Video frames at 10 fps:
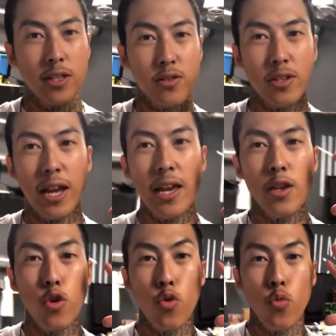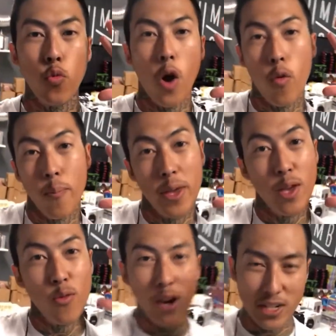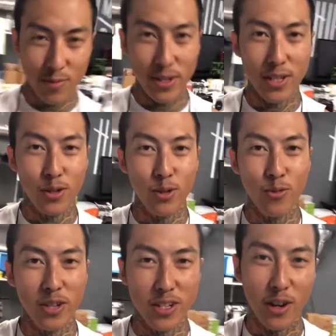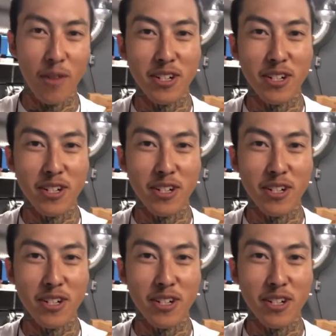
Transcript: and today you won't be watching me do retail